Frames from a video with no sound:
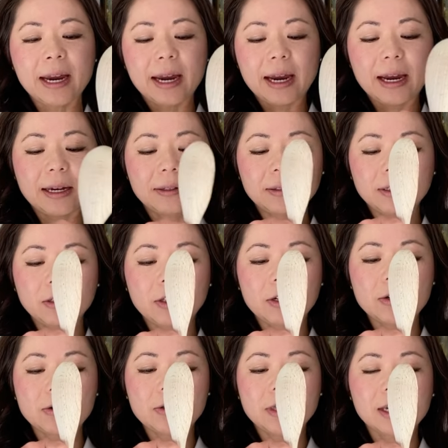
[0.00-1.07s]
and the
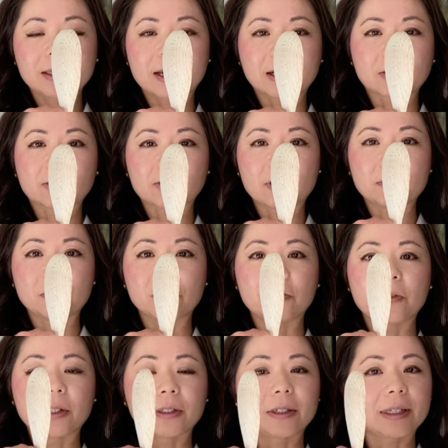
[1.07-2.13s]
tooth can actually move
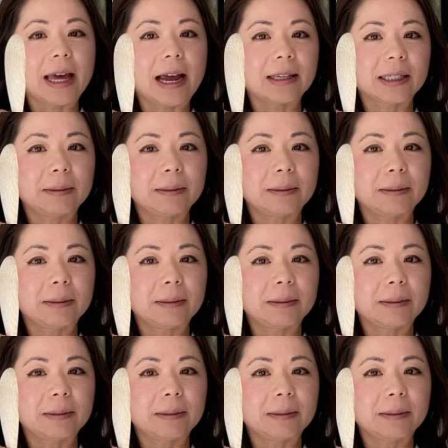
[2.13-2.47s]
into that